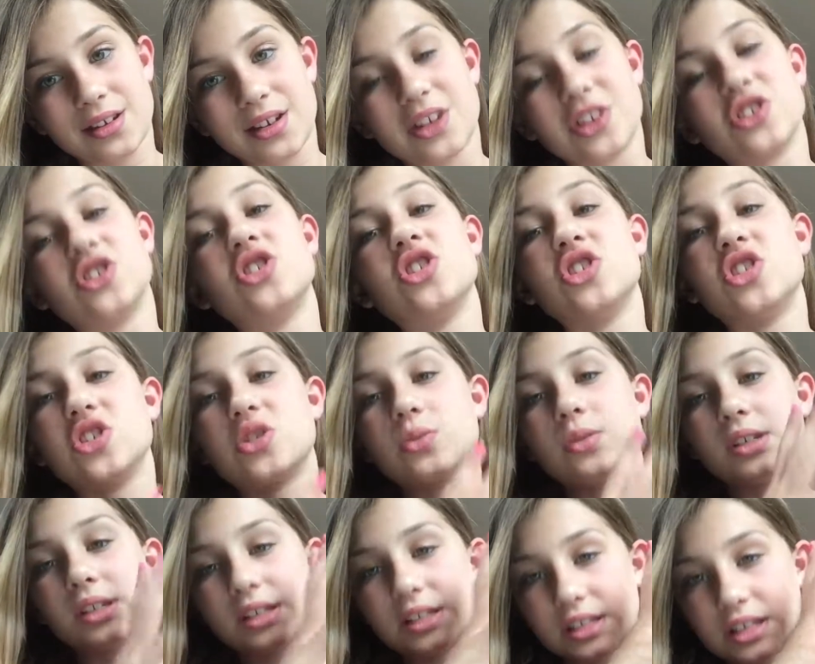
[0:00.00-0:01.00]
and she just
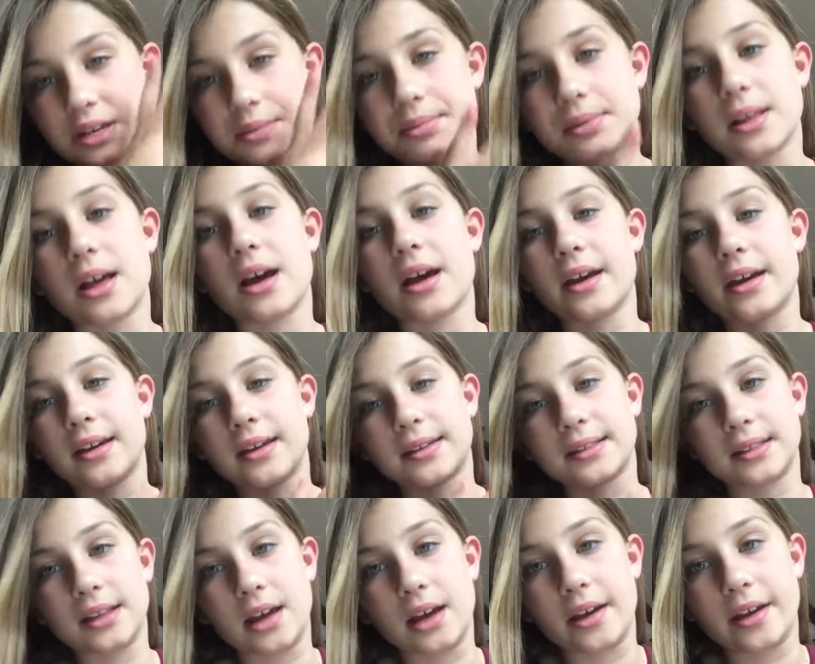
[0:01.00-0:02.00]
wanted to keep lying
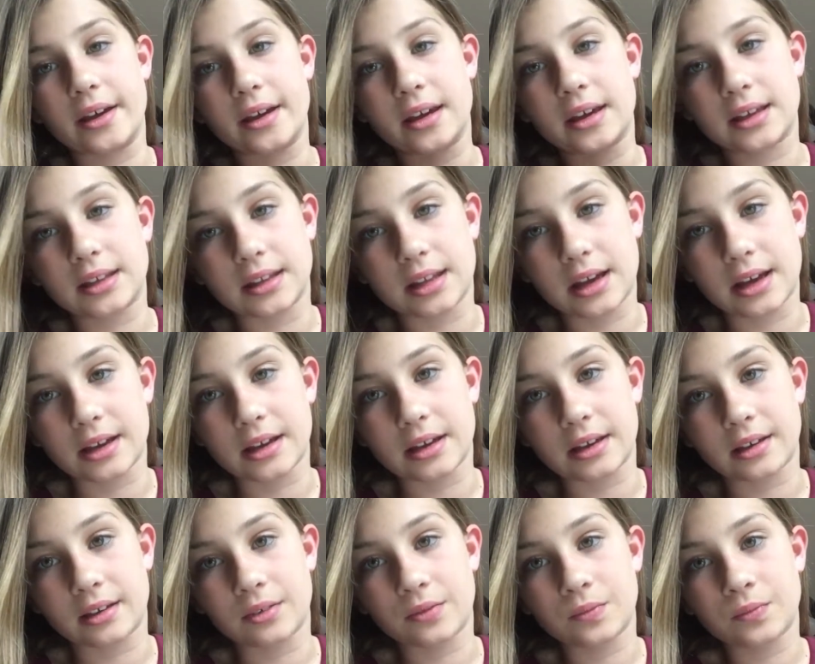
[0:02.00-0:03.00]
and lying and
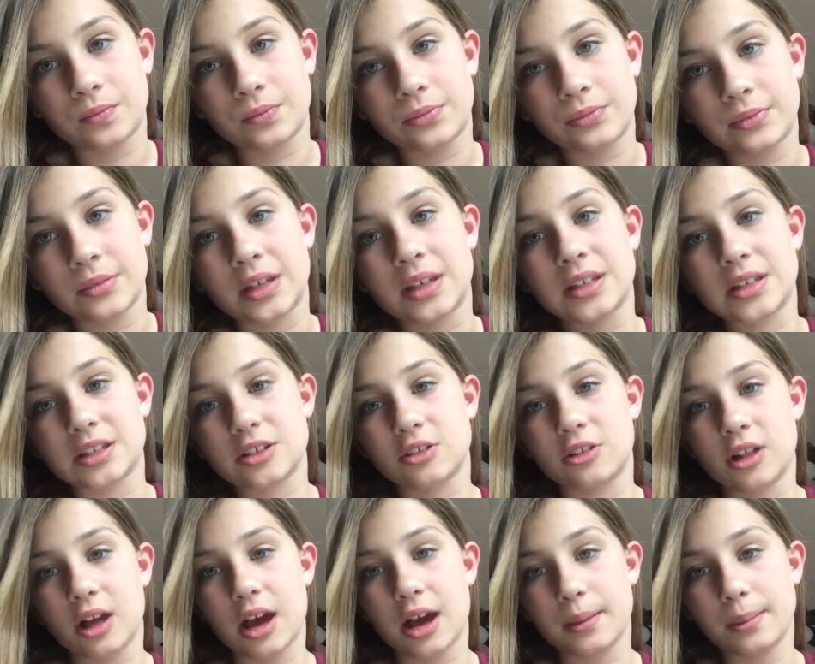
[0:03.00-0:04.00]
lying
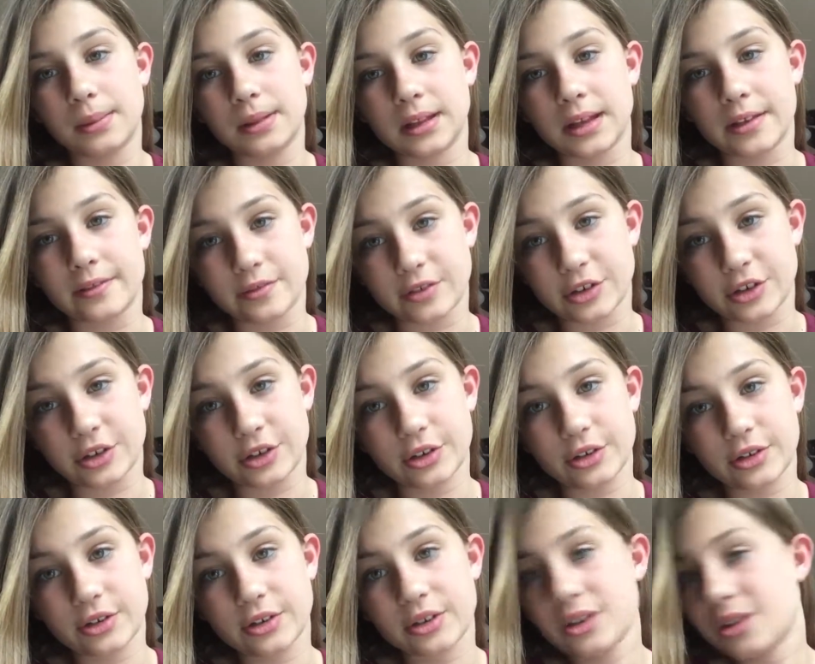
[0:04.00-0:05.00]
until i believed her
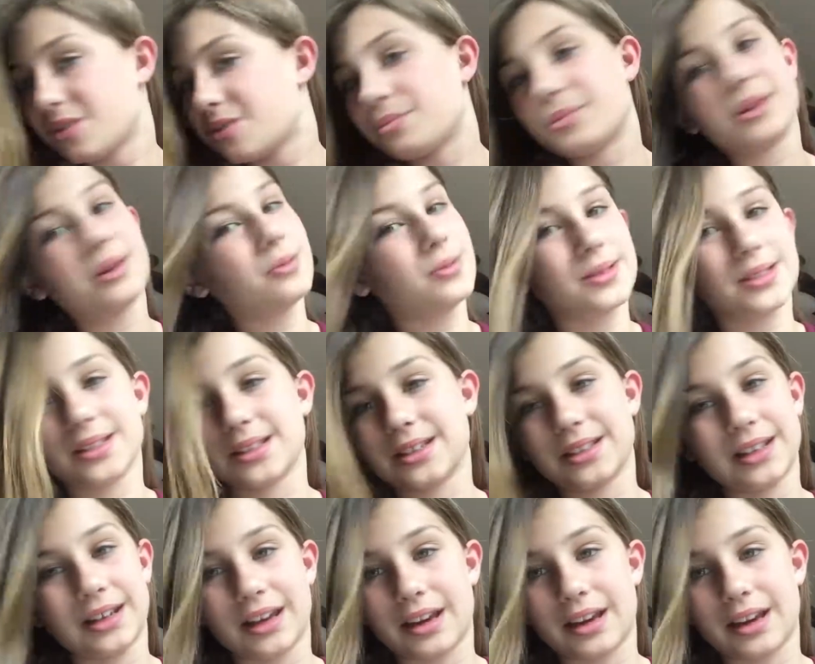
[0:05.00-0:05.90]
but it wasn't going to